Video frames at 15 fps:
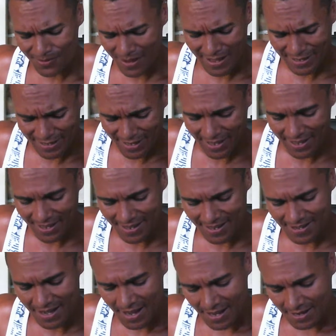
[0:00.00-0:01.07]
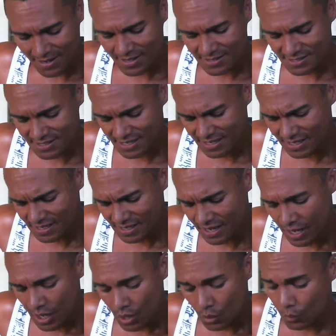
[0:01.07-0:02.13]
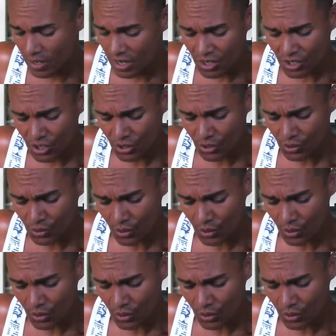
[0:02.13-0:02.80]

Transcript: I cannot see where you